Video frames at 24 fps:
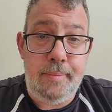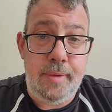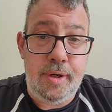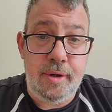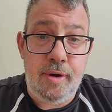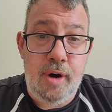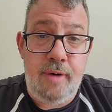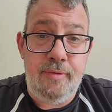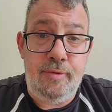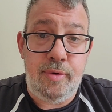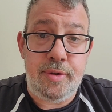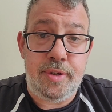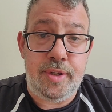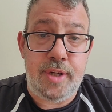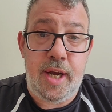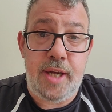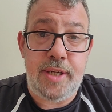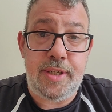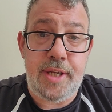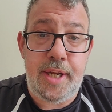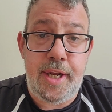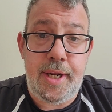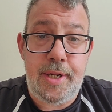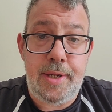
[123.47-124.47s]
in love with
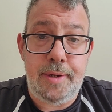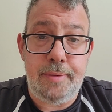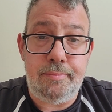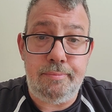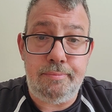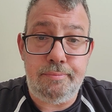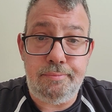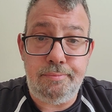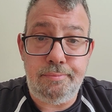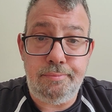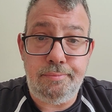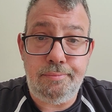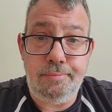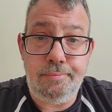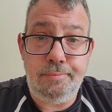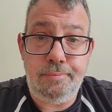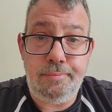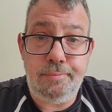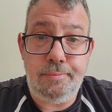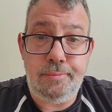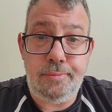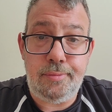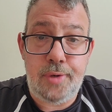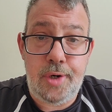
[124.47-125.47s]
titanium,
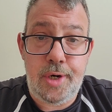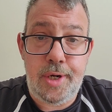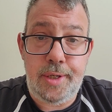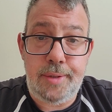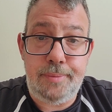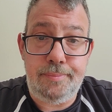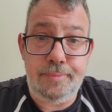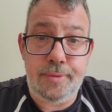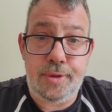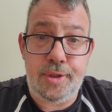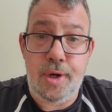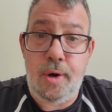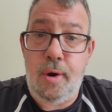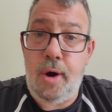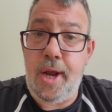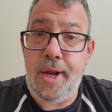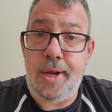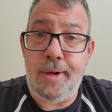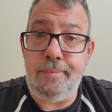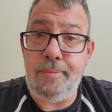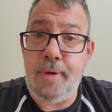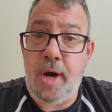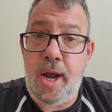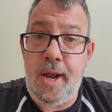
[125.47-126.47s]
right? So
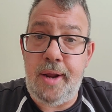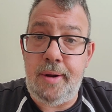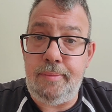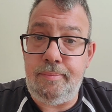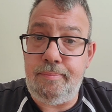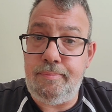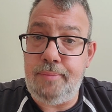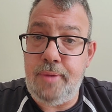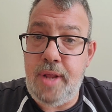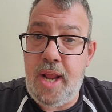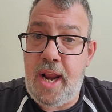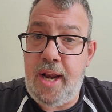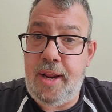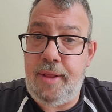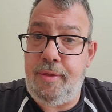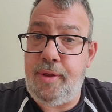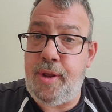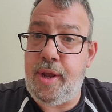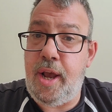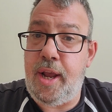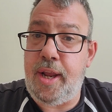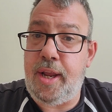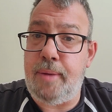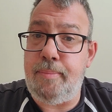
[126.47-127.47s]
I
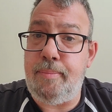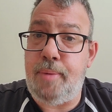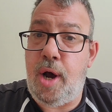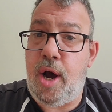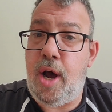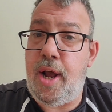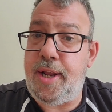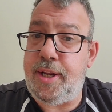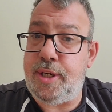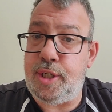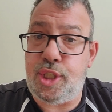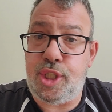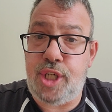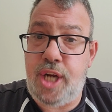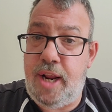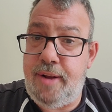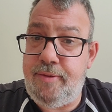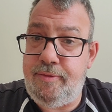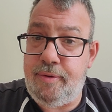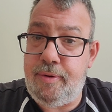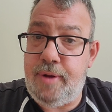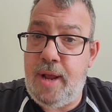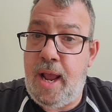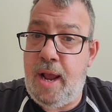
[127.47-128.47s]
anything I can buy and
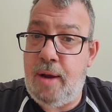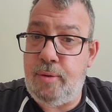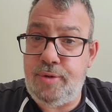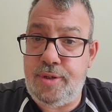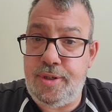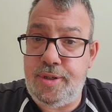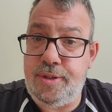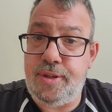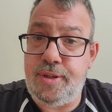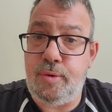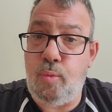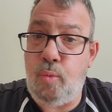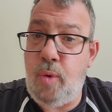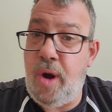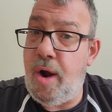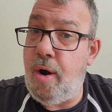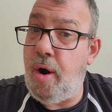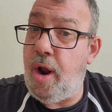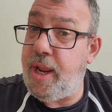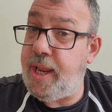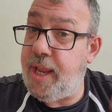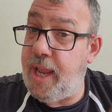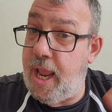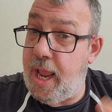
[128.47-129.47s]
shave ounces where
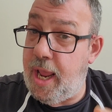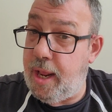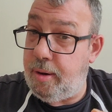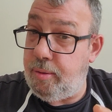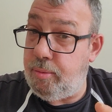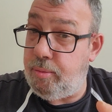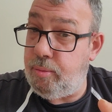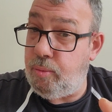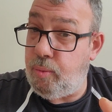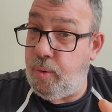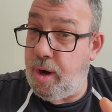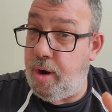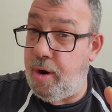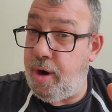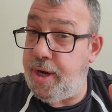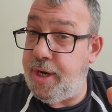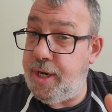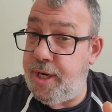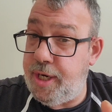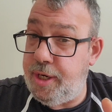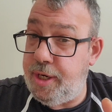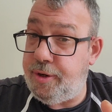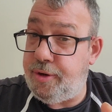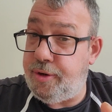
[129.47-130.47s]
I can, where I
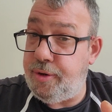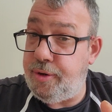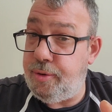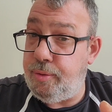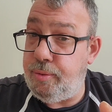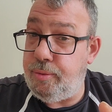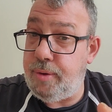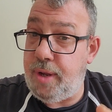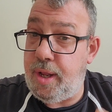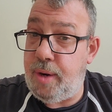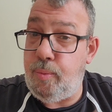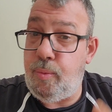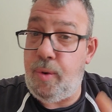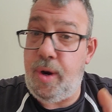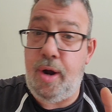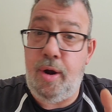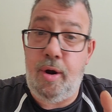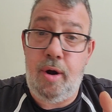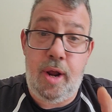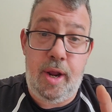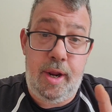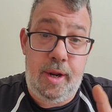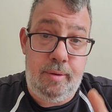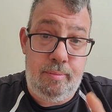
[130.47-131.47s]
need to, and where
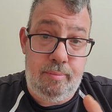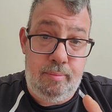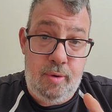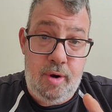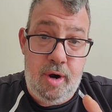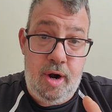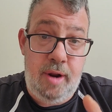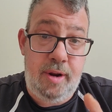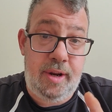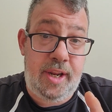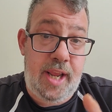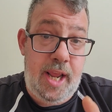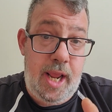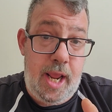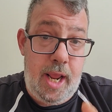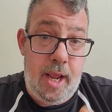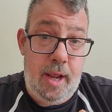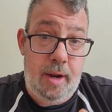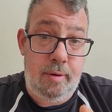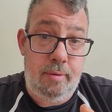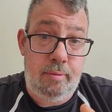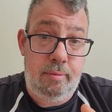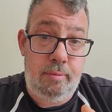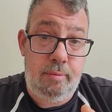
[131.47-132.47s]
I
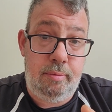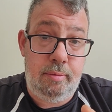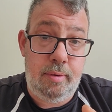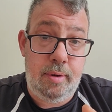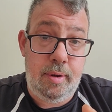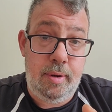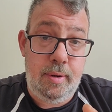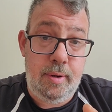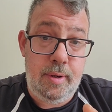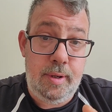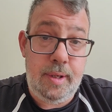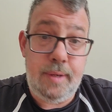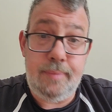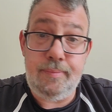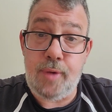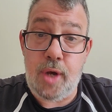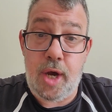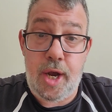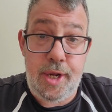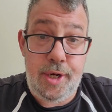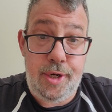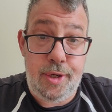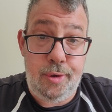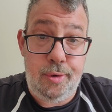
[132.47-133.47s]
can,
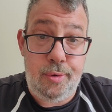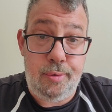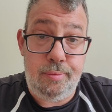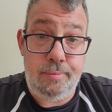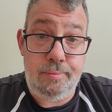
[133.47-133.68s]
I do.